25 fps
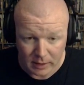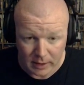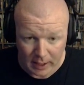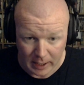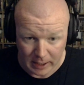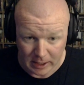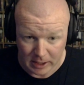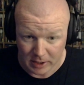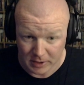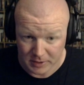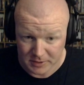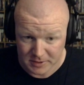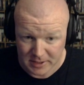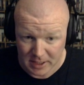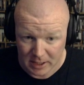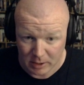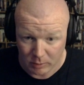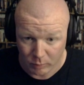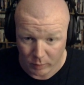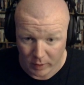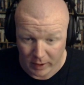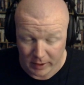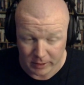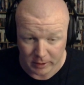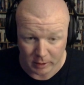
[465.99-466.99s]
And you can see
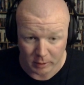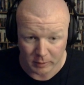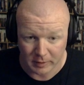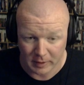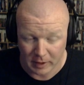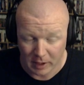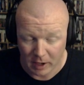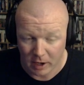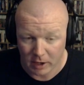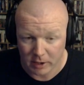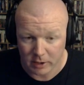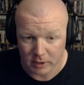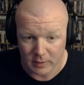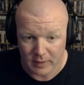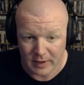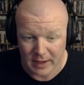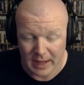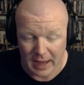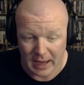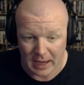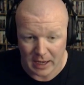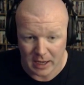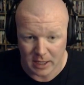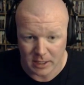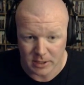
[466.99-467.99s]
while they're in the locker, you
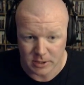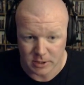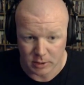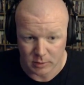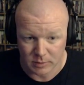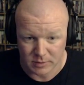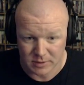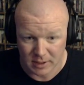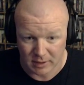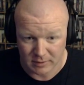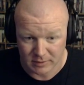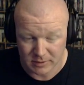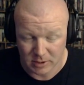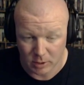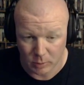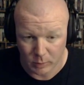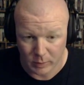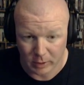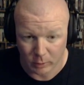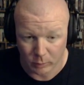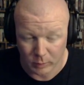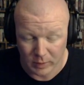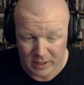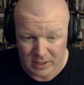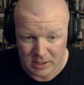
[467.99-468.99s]
can't get you and stuff. So when
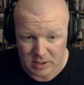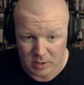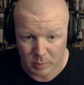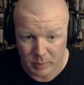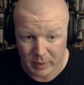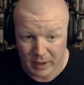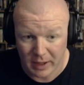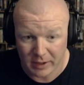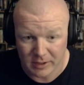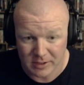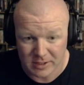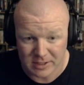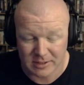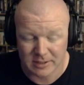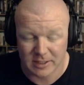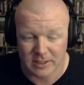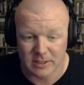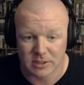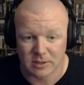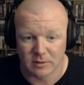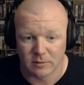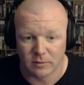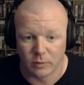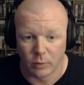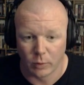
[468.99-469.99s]
it rings the bell, just
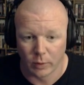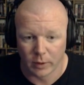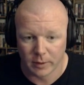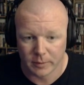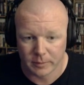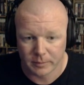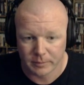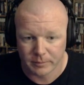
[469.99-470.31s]
listen for it.